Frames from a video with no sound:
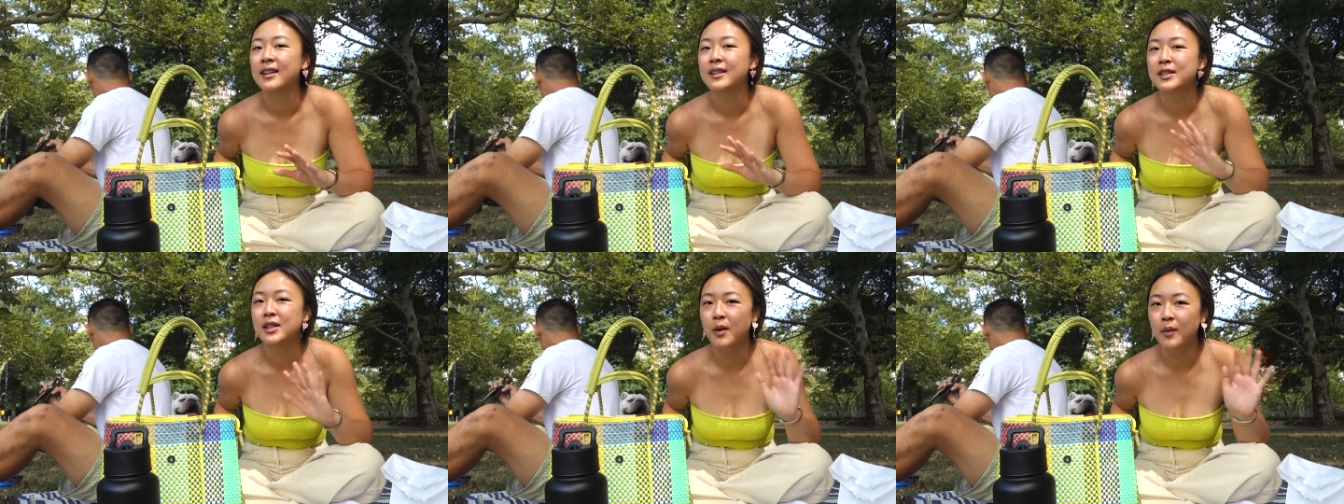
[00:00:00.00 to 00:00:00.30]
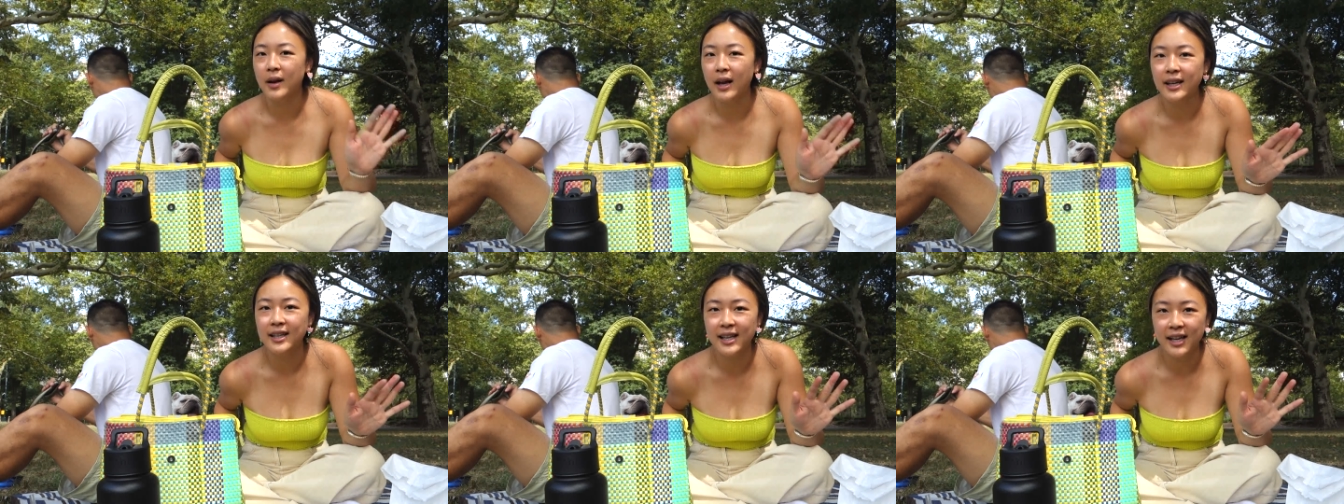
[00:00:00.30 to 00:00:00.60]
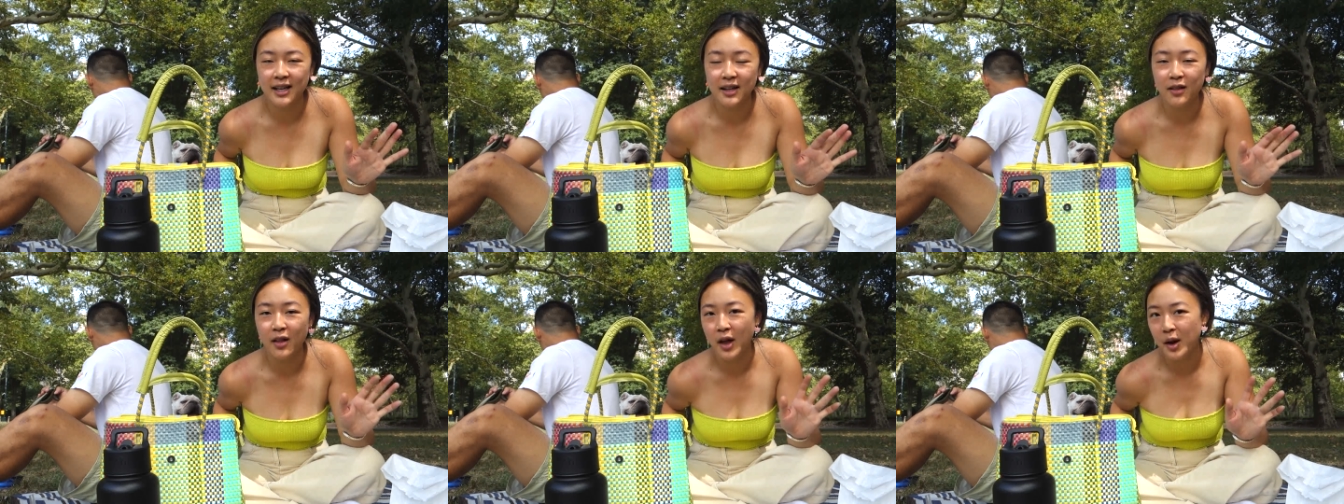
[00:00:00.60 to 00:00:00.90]
So we had to
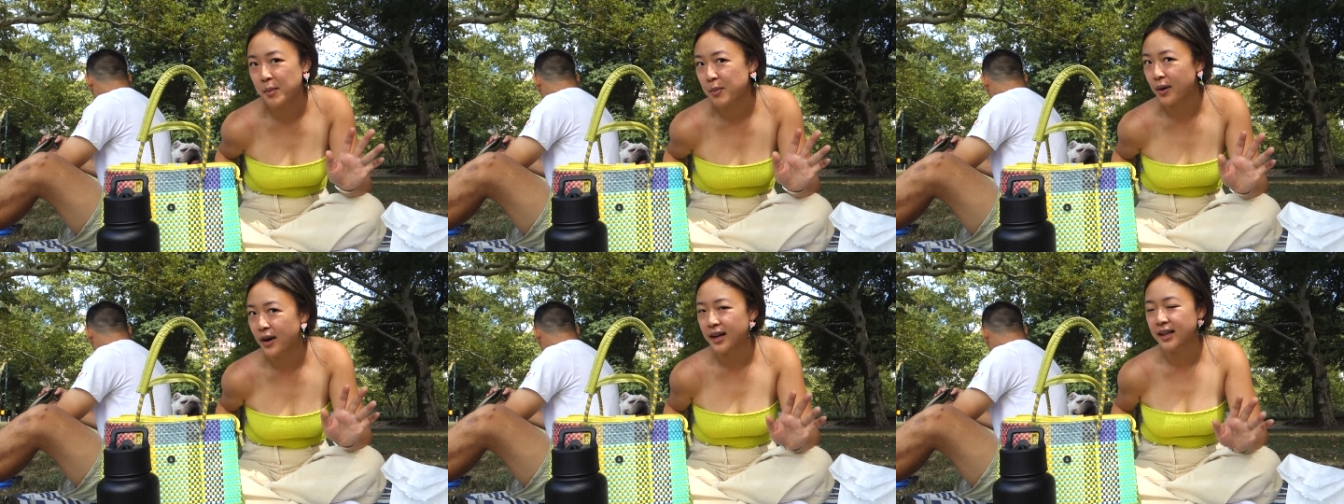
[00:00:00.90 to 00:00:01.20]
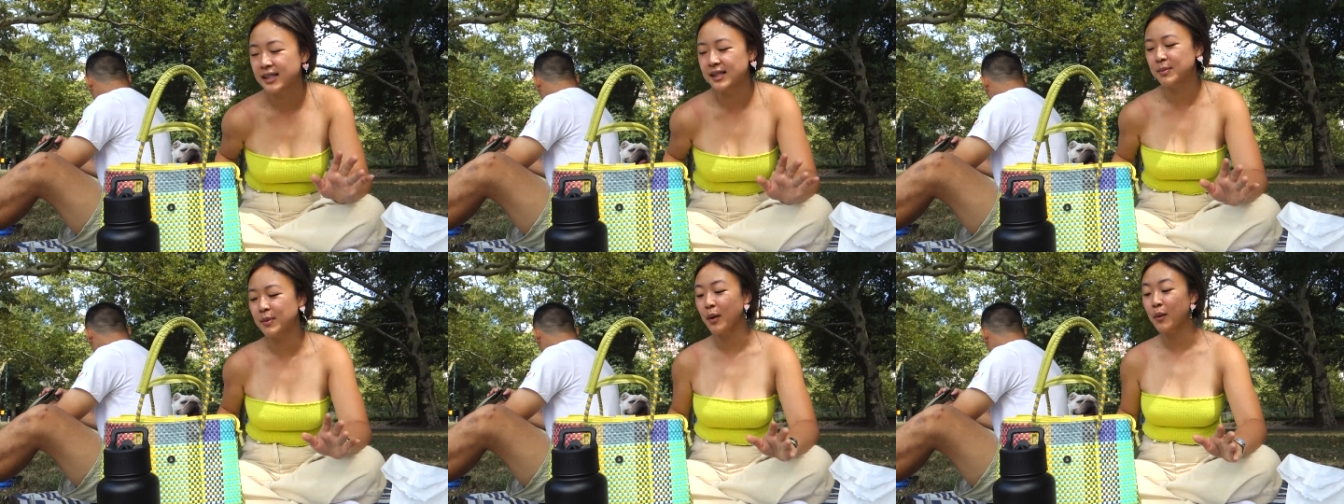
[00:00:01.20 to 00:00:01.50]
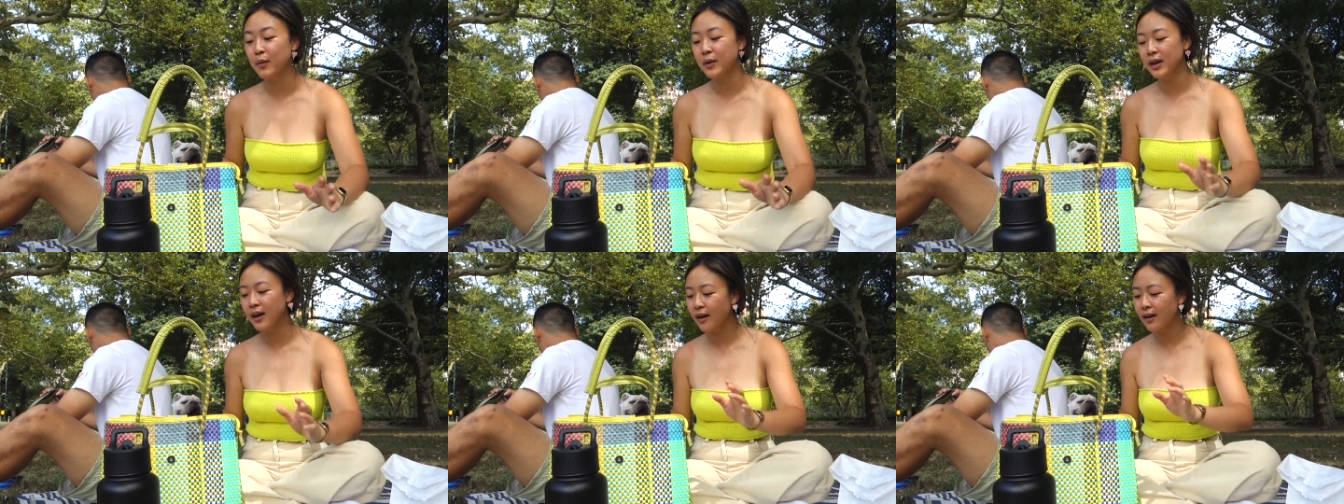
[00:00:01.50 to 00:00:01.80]
take a lot of breaks,
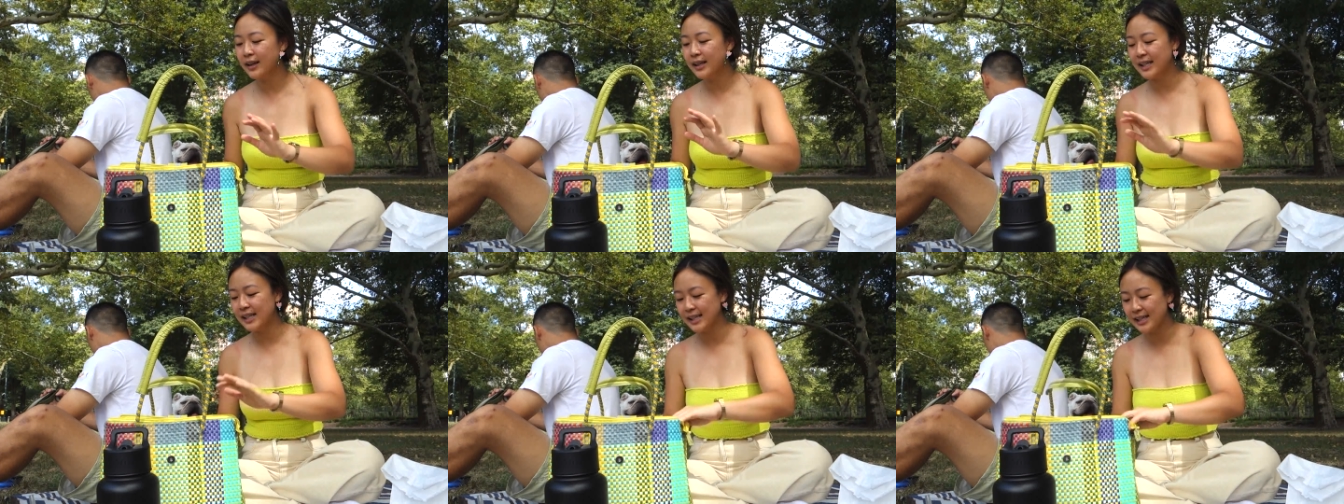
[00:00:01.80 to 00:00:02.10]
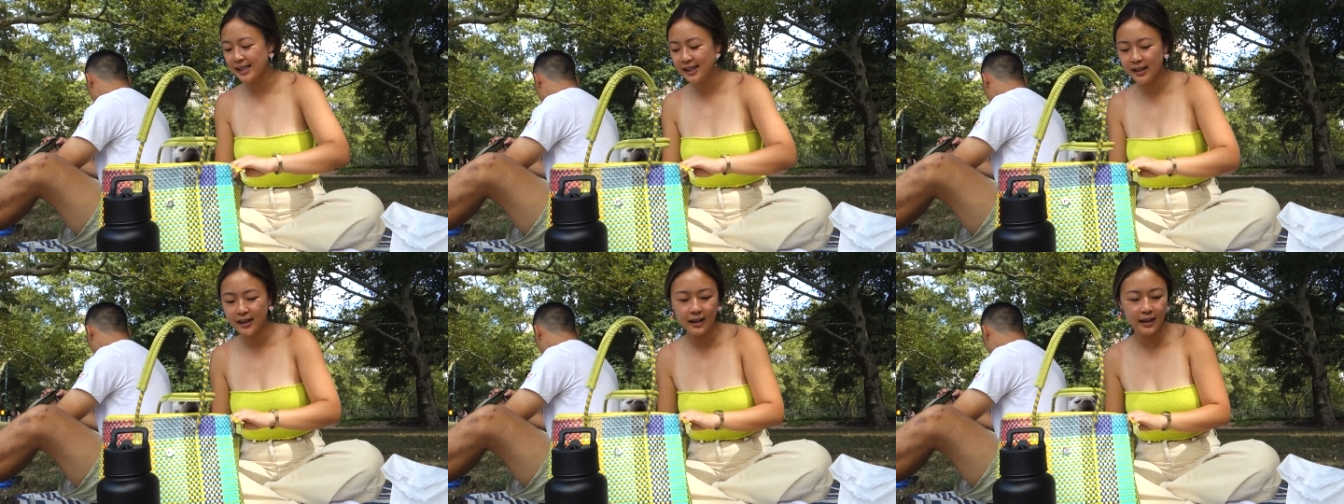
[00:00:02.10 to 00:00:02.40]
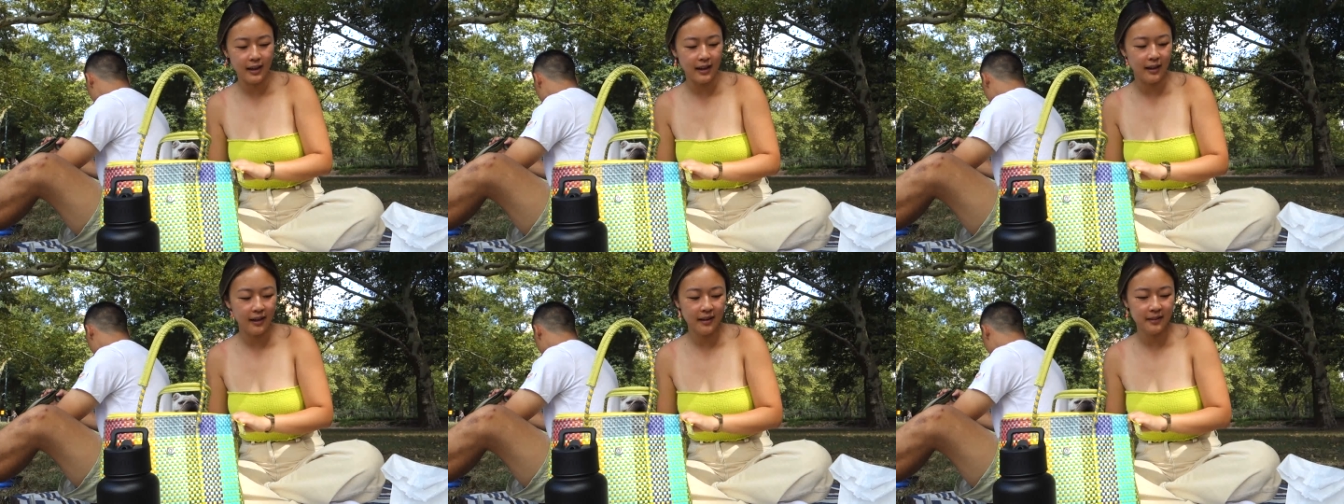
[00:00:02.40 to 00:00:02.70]
but we are
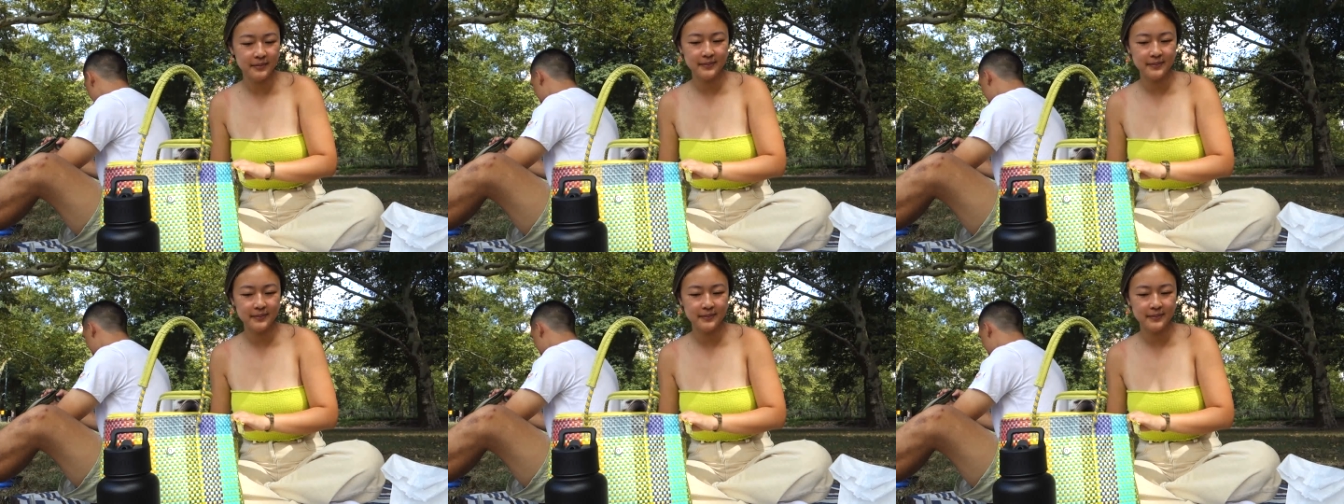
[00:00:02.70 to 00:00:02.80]
here.